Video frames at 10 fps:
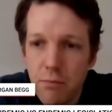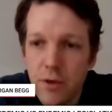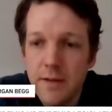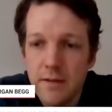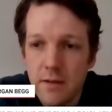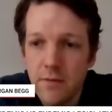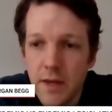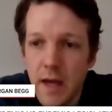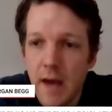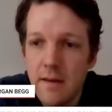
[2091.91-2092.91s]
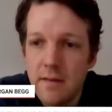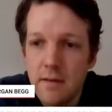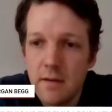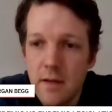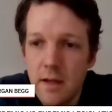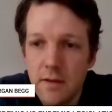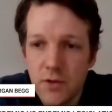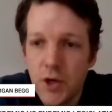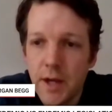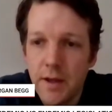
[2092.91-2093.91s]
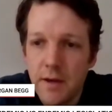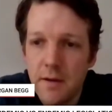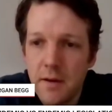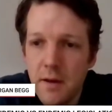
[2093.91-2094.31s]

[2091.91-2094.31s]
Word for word: presence of the case in Australia,